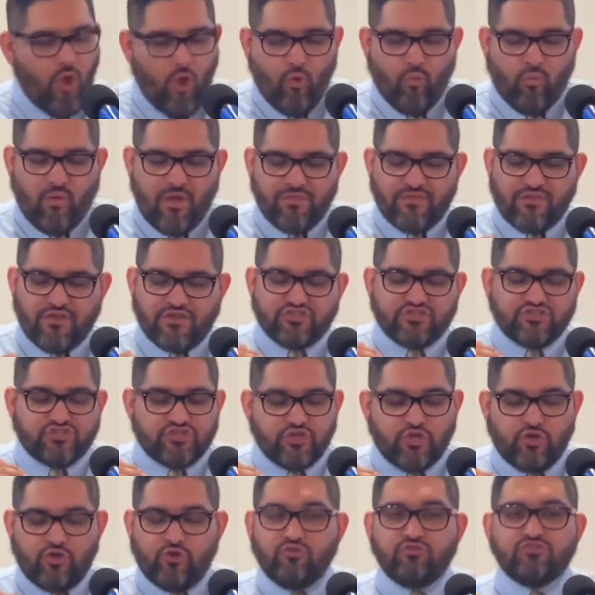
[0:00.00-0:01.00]
when the
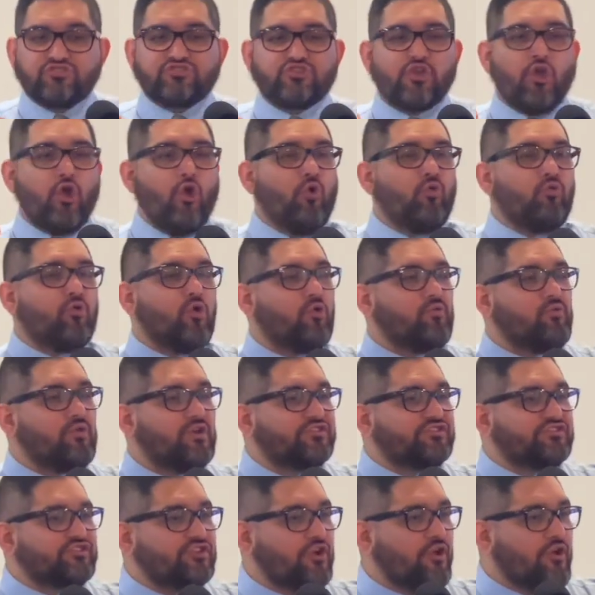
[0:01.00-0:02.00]
Jews were
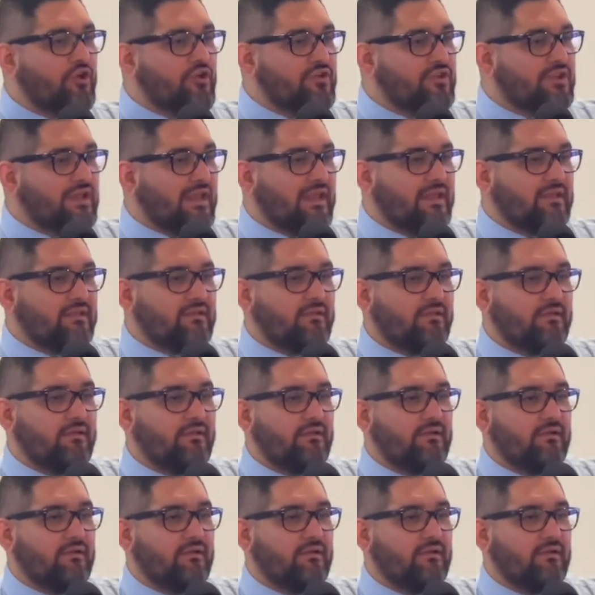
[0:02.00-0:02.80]
returning